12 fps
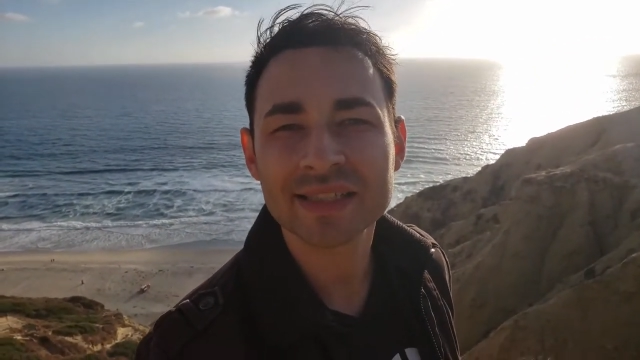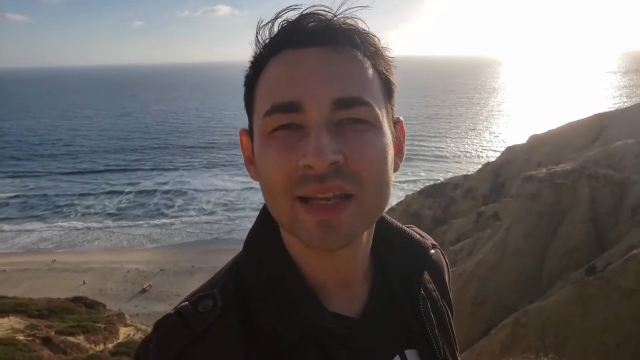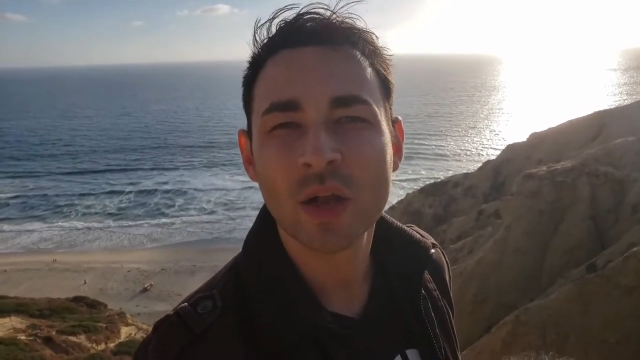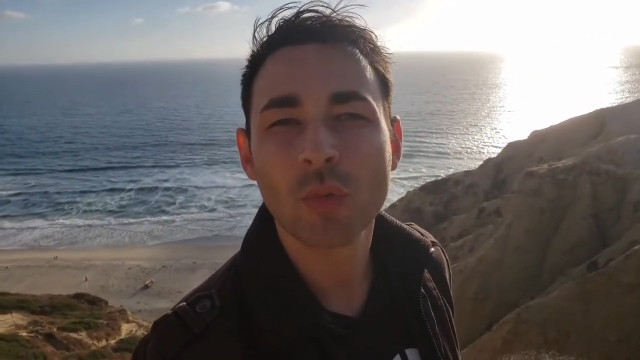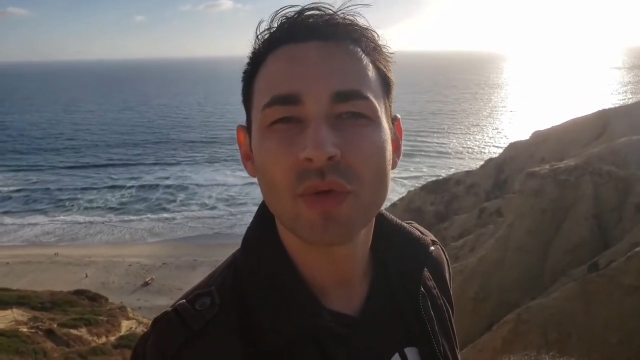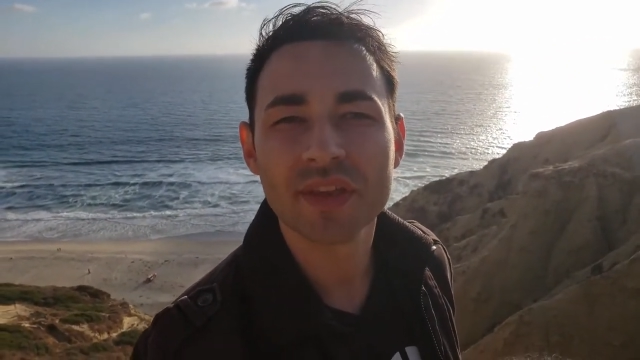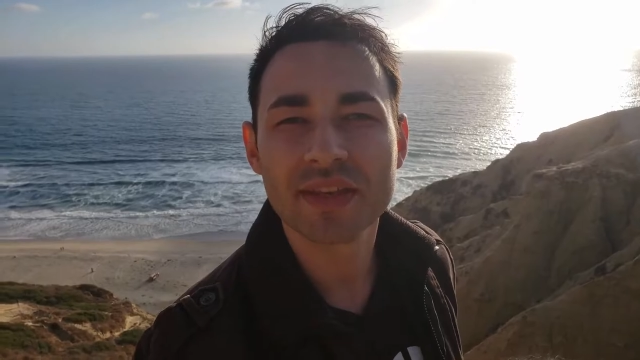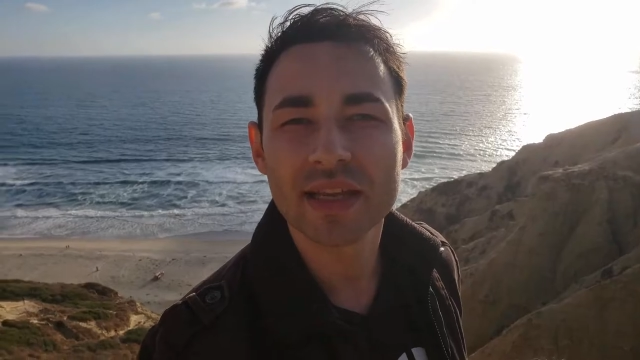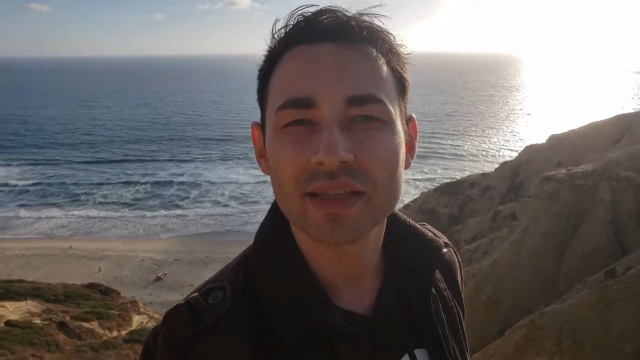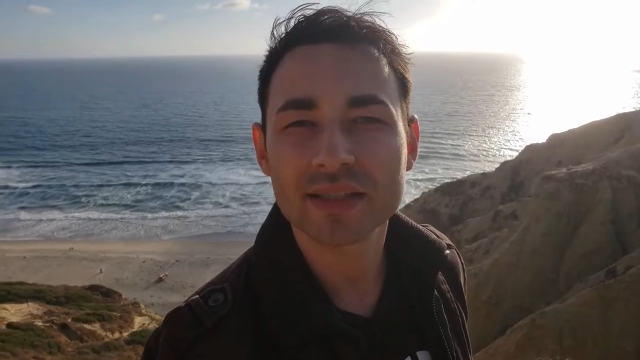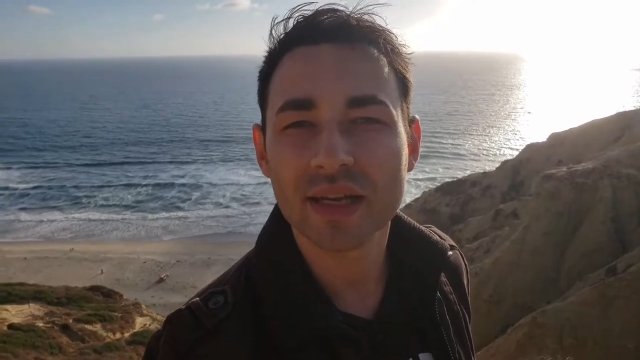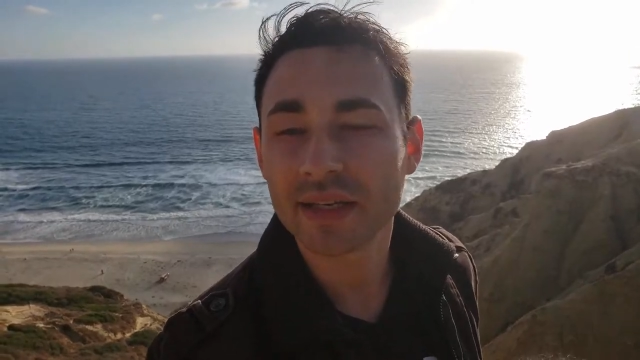with a
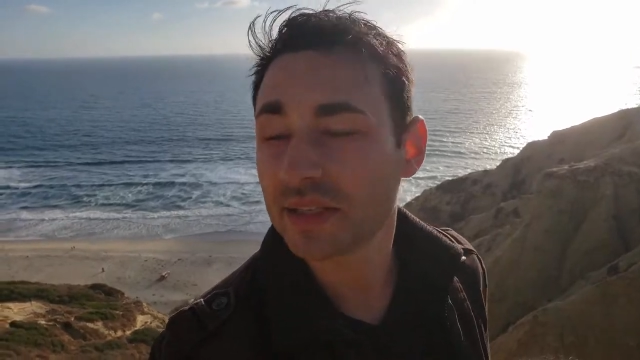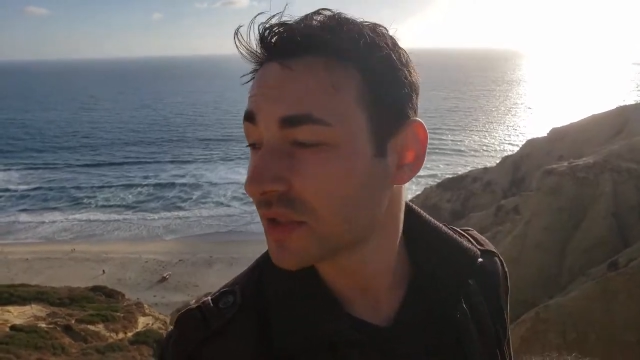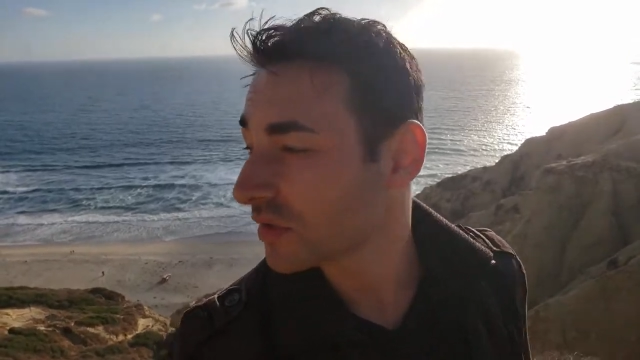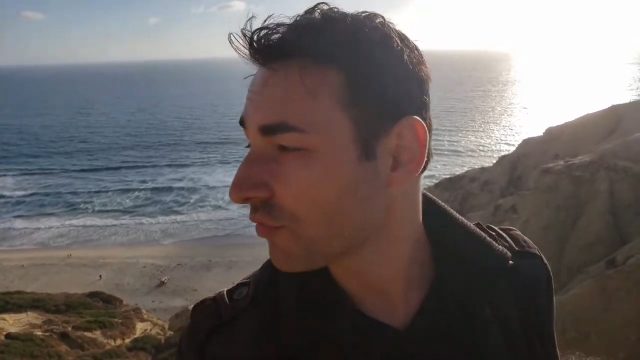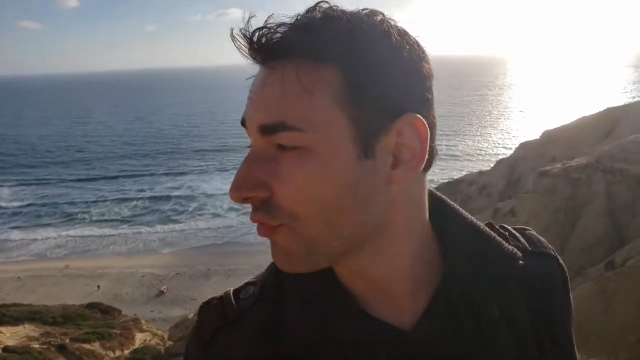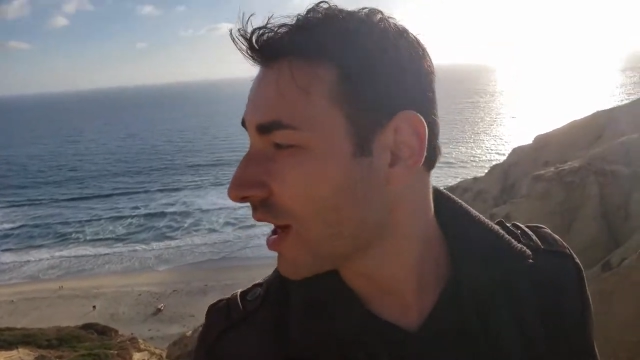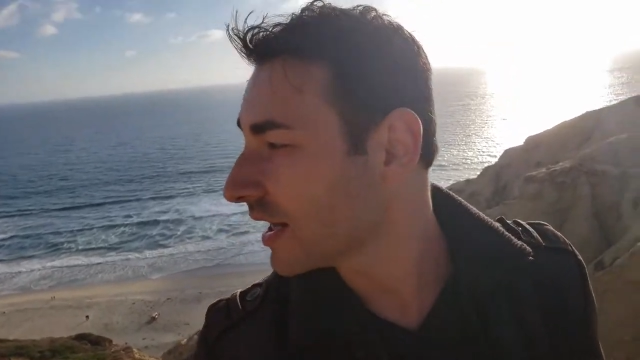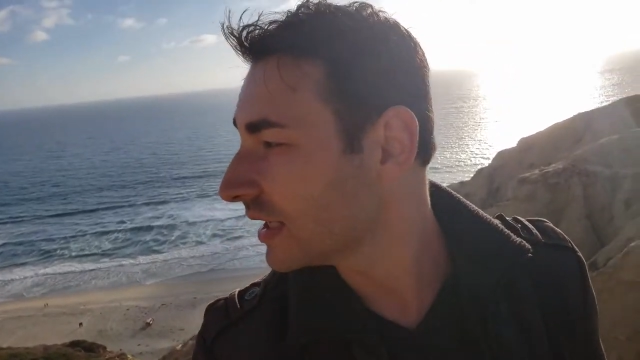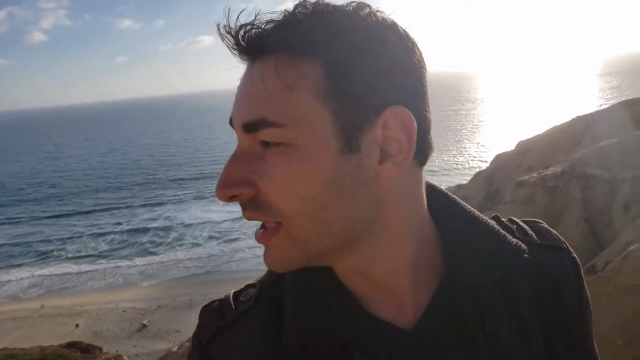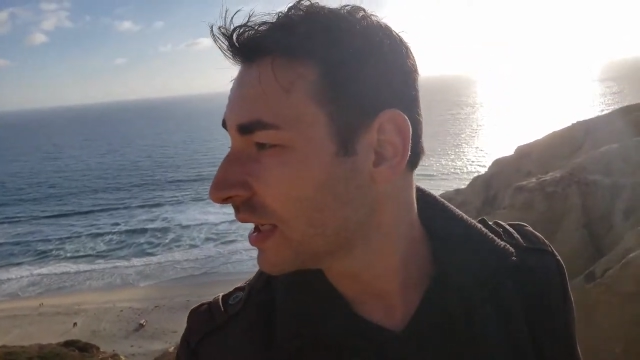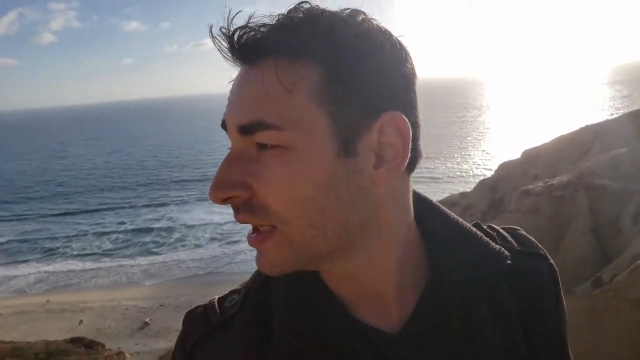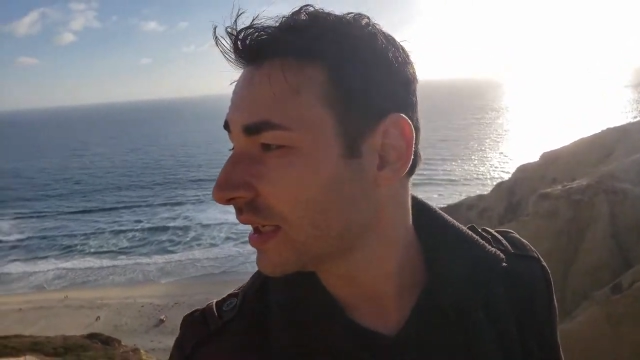data scientist right
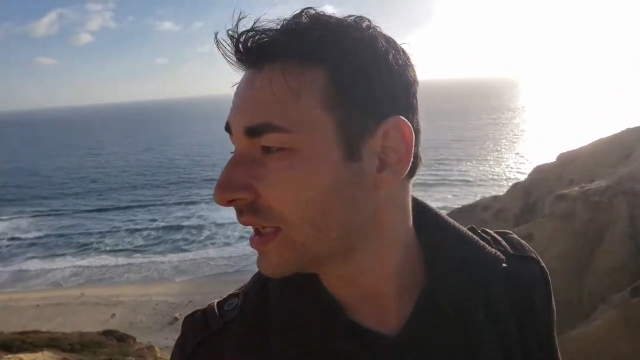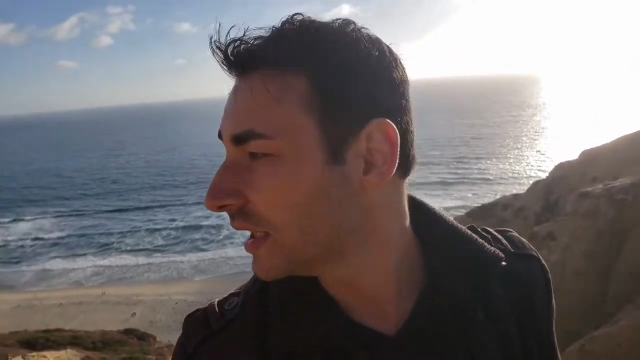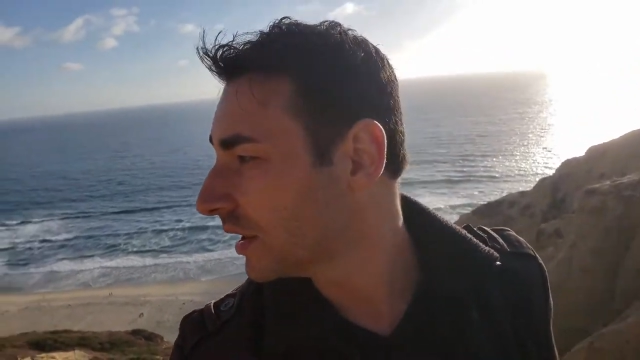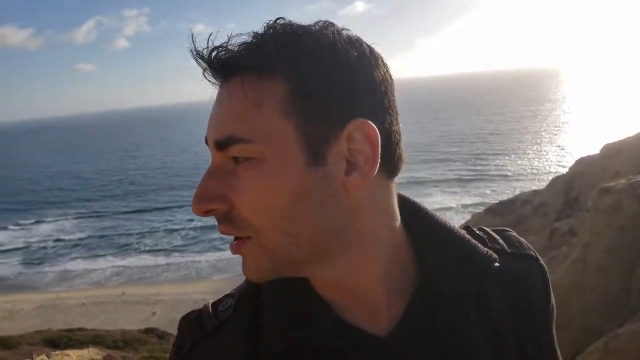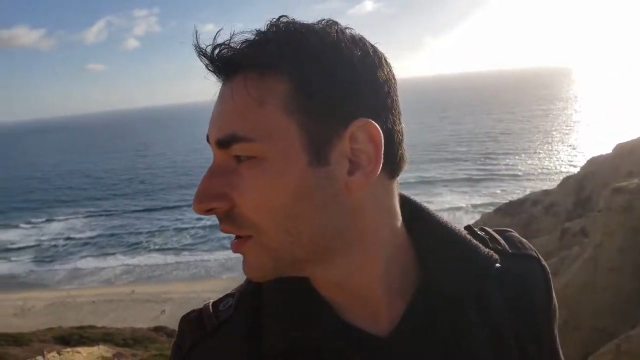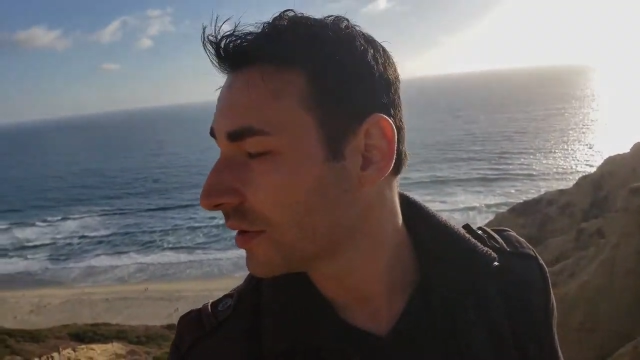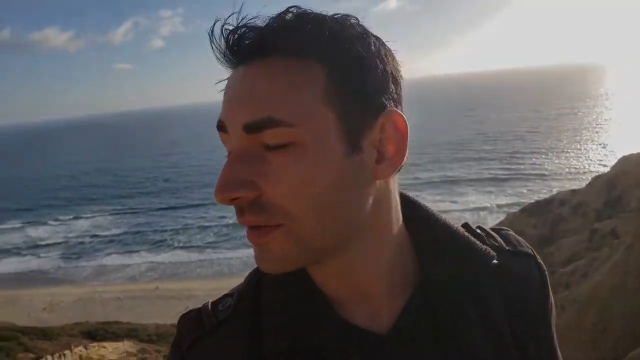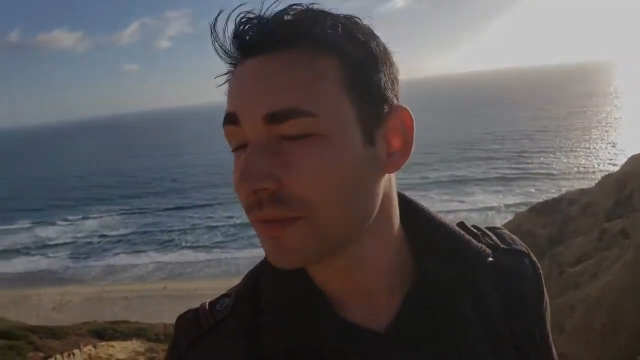here.